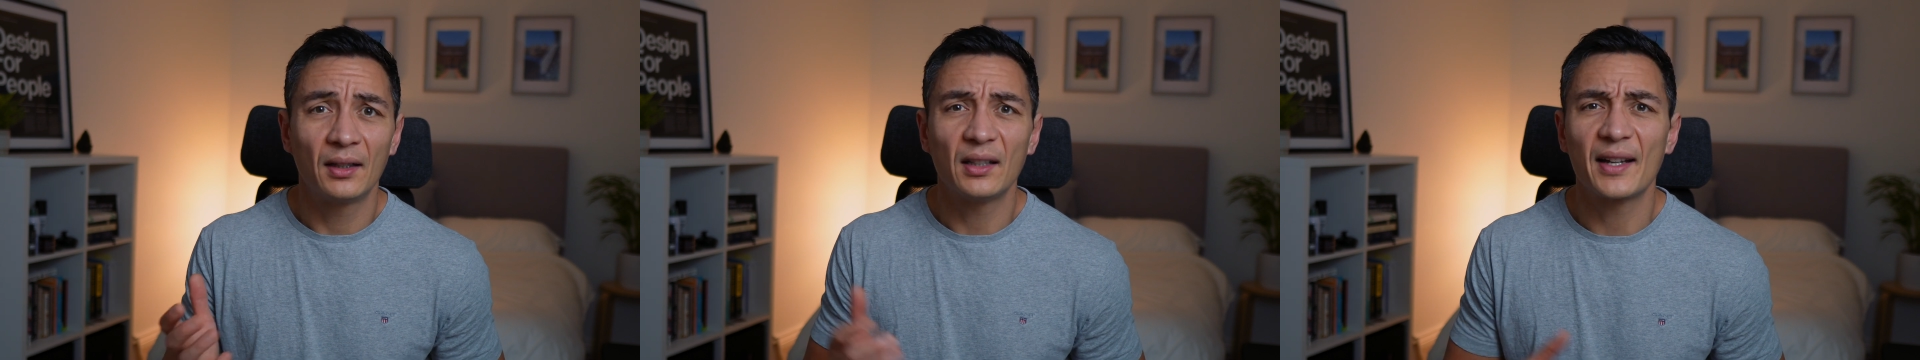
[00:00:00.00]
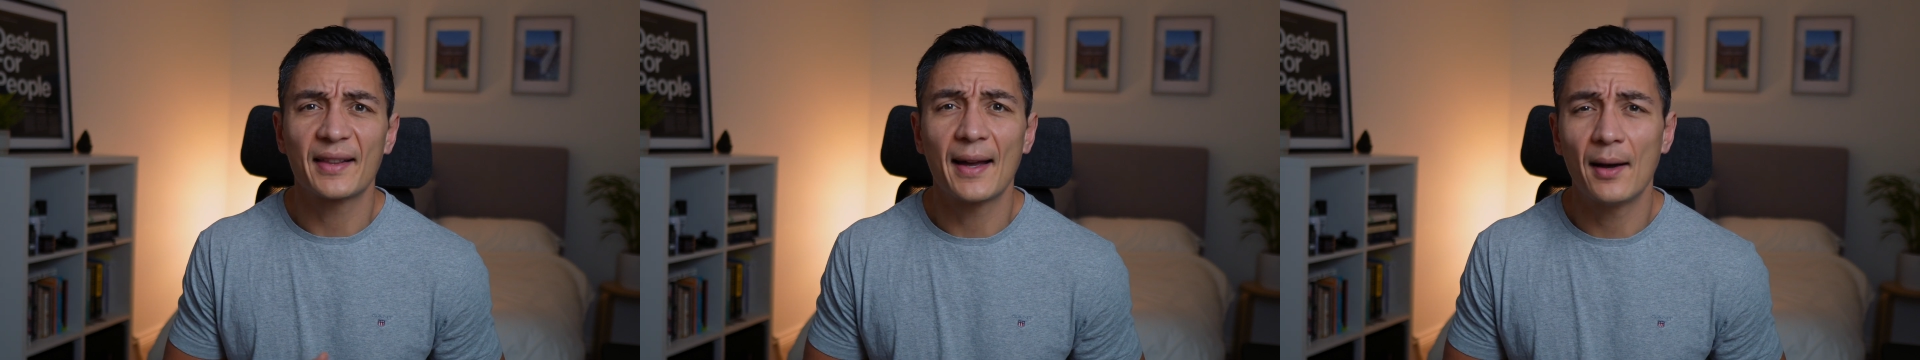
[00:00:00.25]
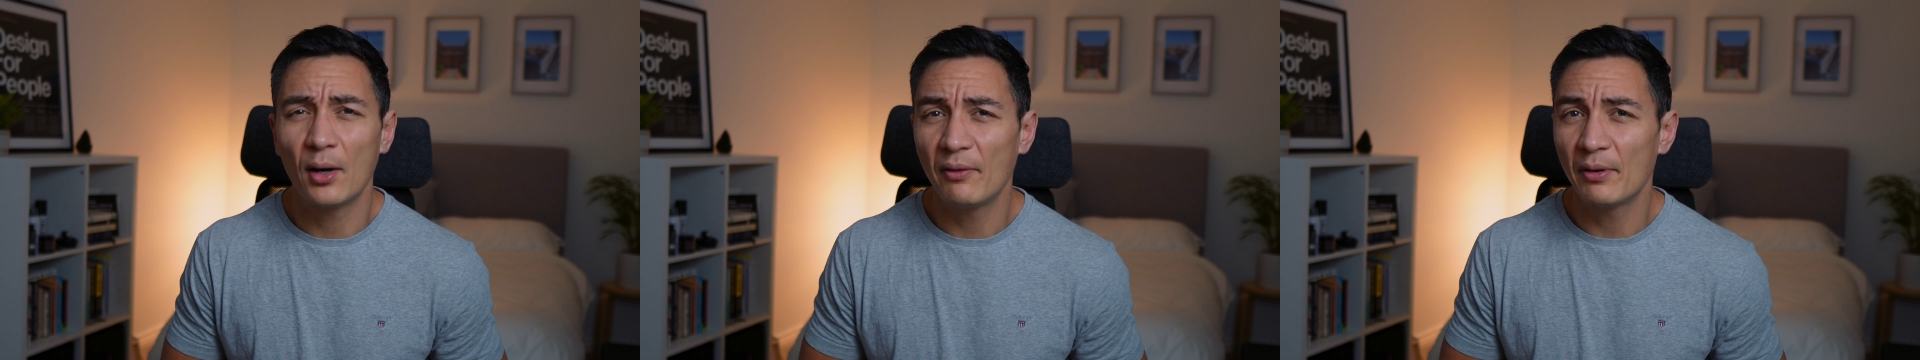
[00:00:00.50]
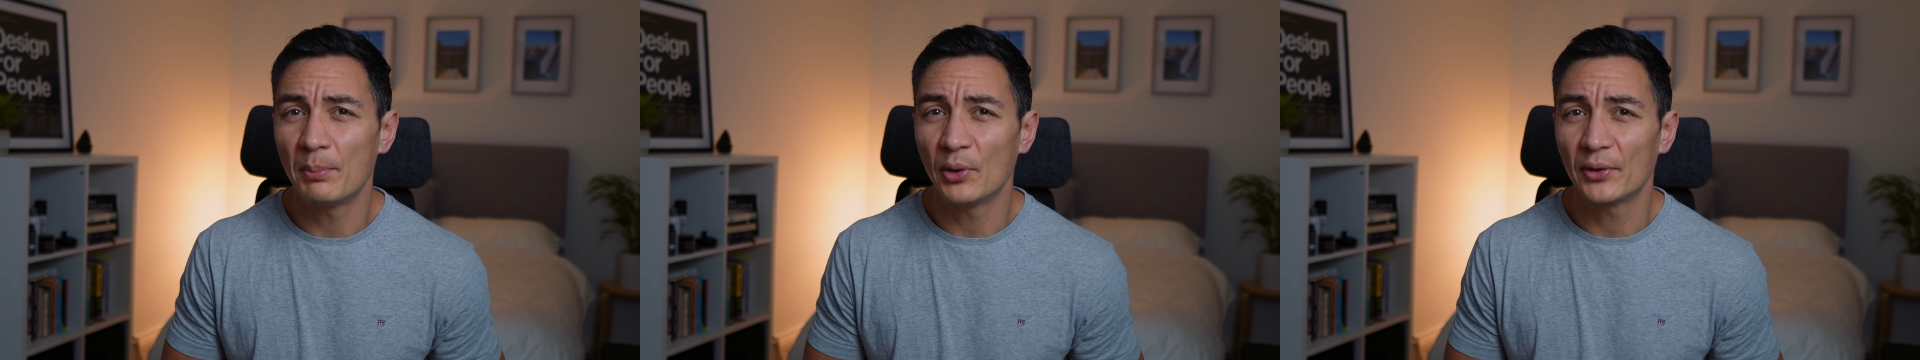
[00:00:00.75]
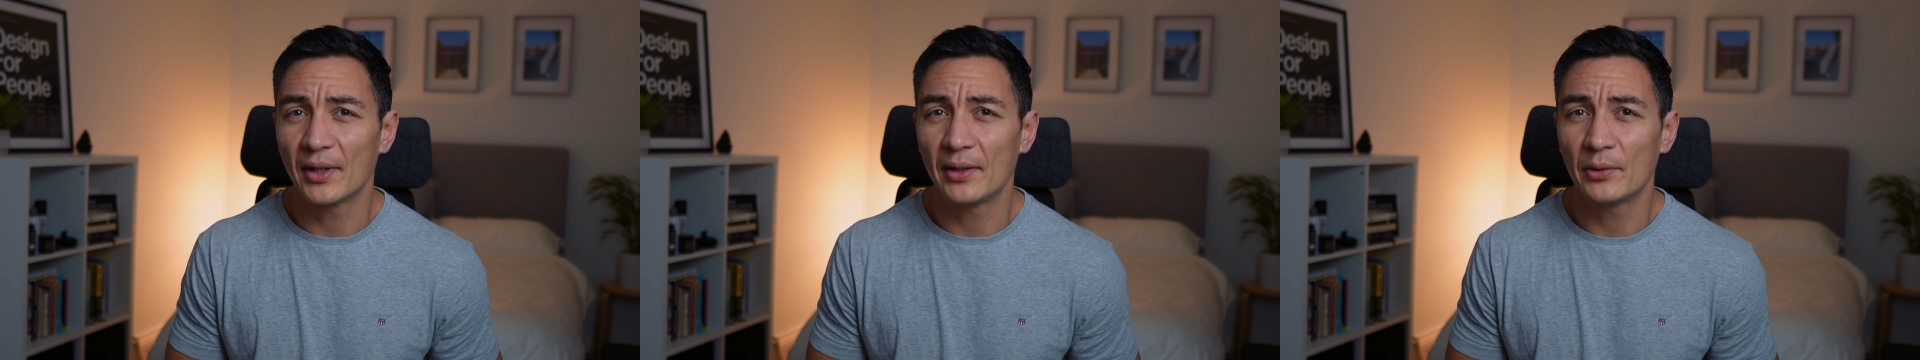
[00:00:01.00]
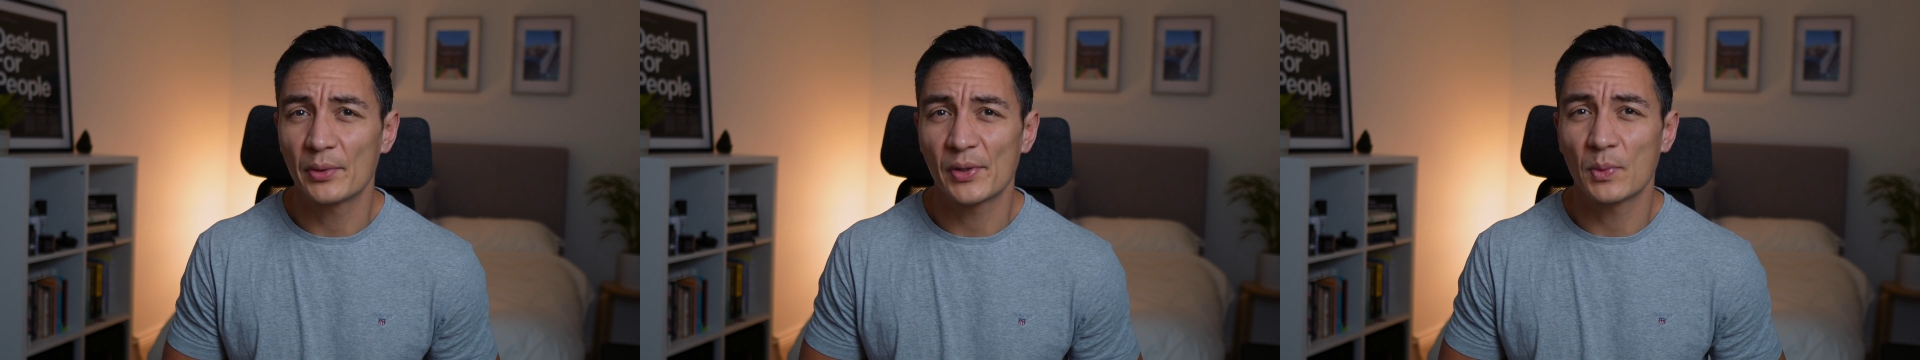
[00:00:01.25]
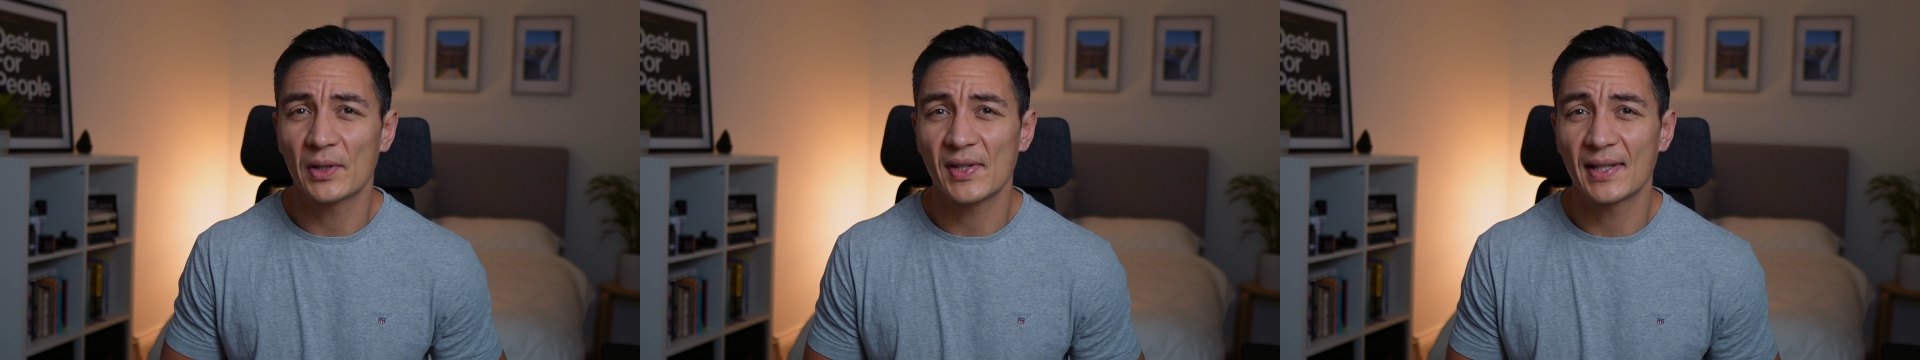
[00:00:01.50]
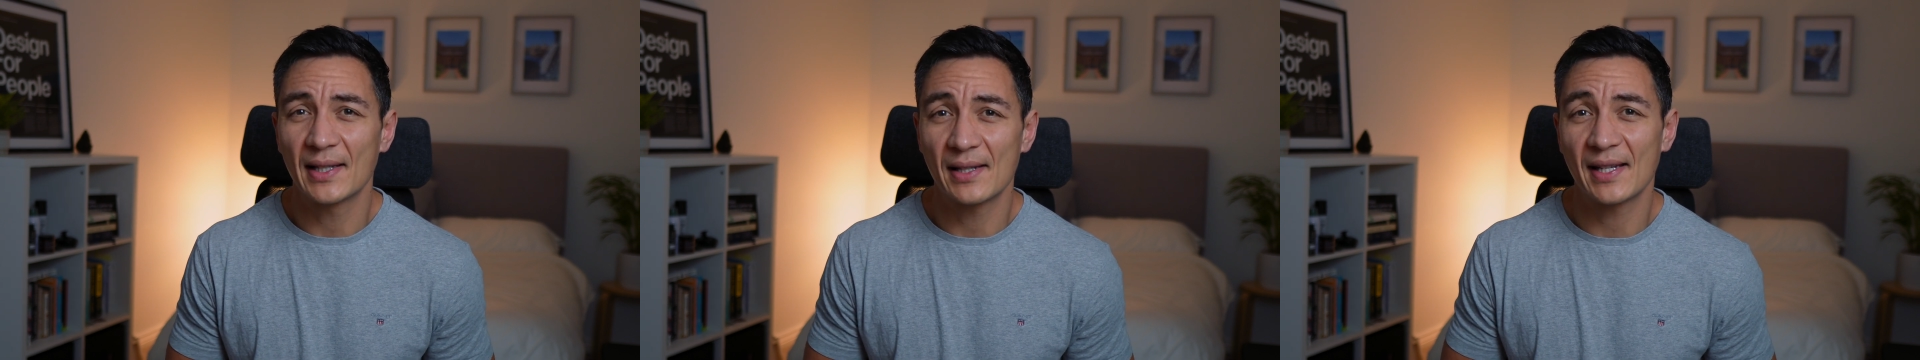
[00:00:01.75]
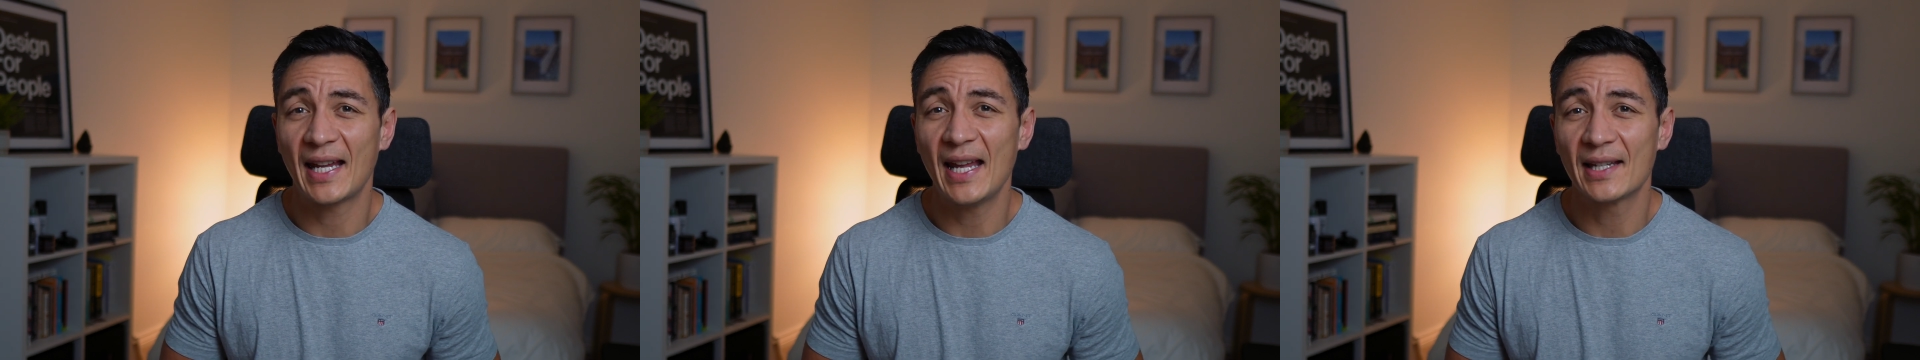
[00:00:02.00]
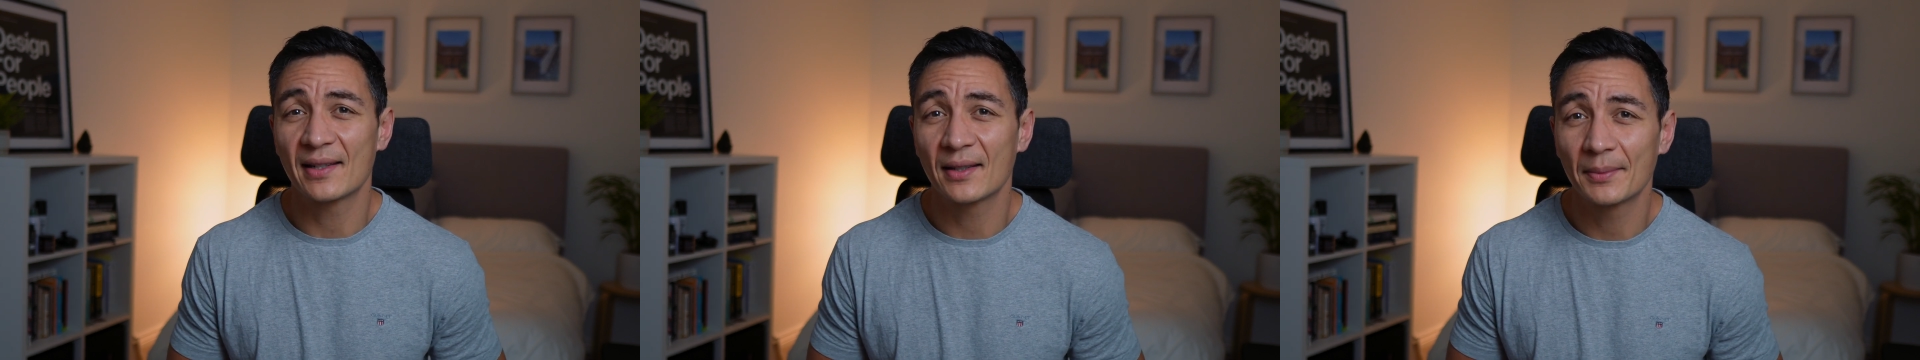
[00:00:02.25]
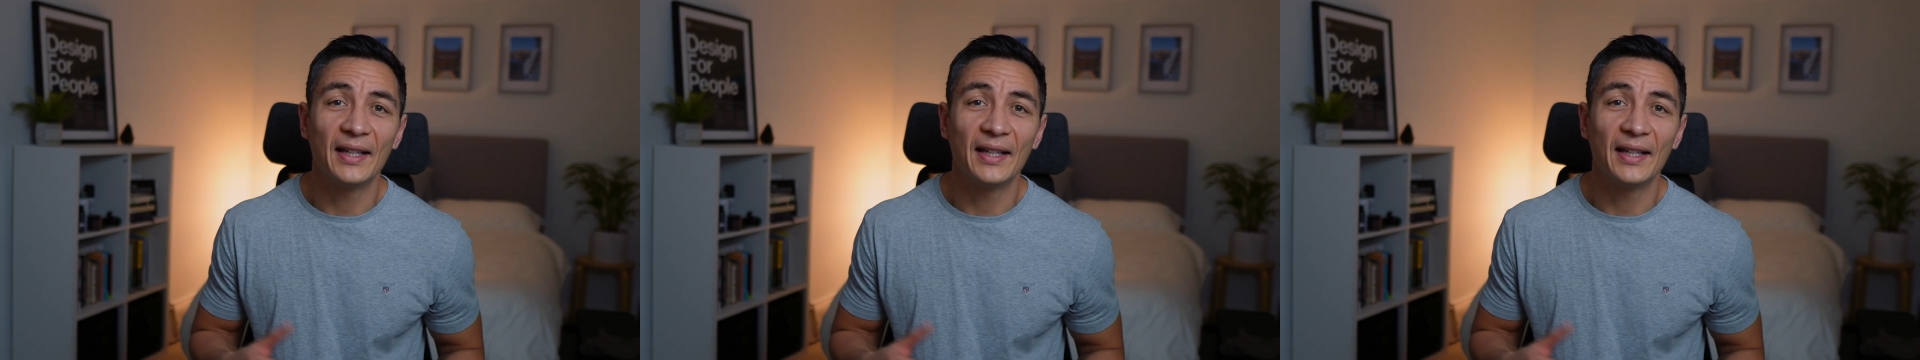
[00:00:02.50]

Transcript: like that hoverboard I always wanted as a kid.